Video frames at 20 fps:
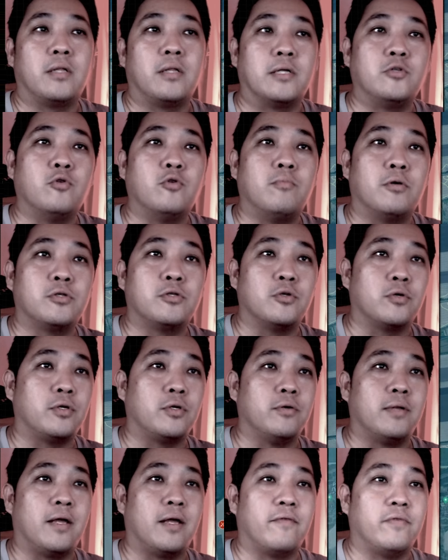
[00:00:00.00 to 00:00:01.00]
There's no more
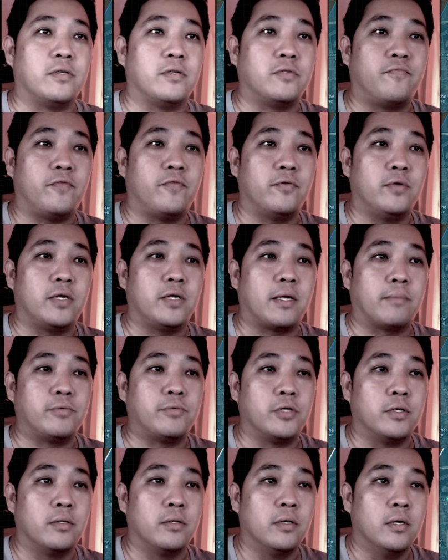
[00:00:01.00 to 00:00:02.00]
Sokil left. It's fully
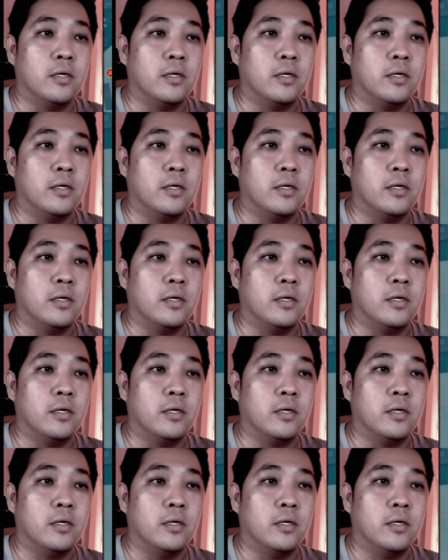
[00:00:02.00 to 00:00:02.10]
captured.